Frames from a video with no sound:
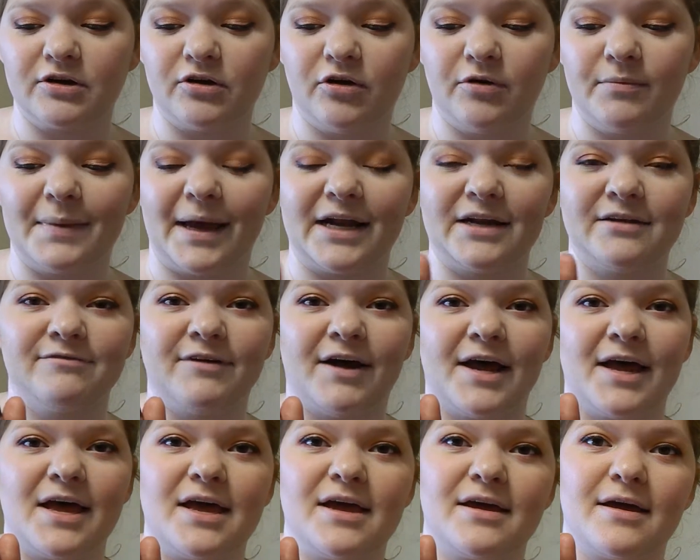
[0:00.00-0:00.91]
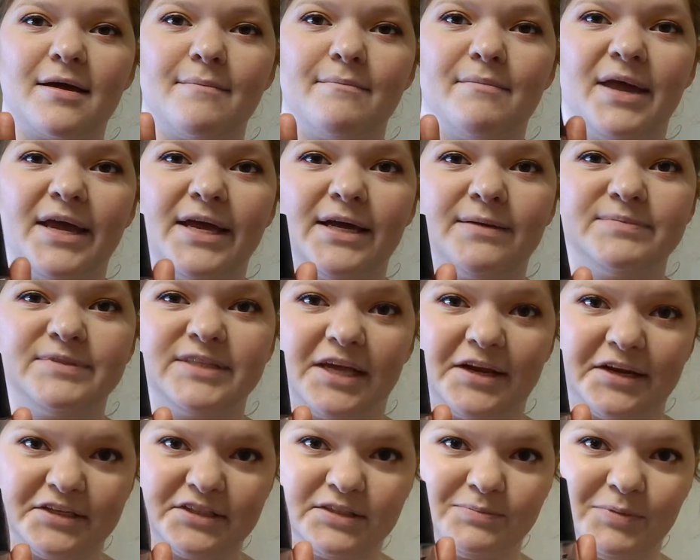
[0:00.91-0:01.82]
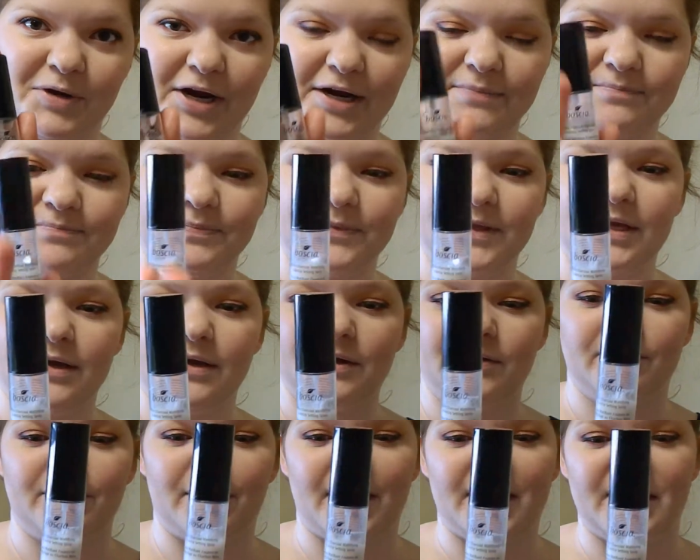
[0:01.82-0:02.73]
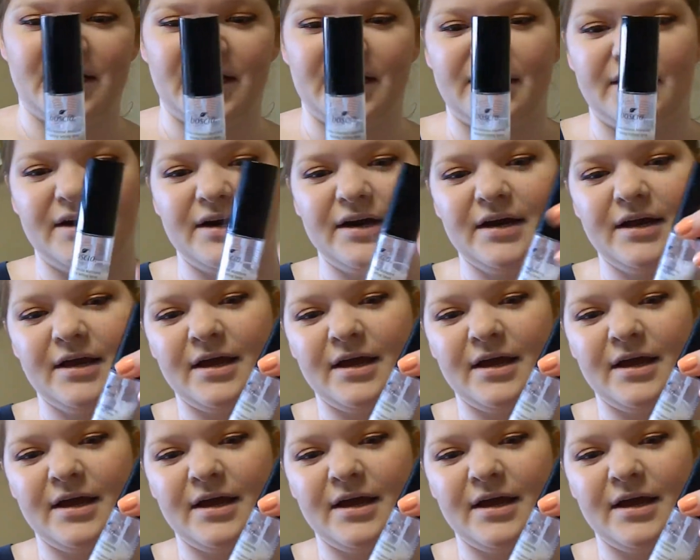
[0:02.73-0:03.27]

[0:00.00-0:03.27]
Mattifying Makeup Setting Spray, right here.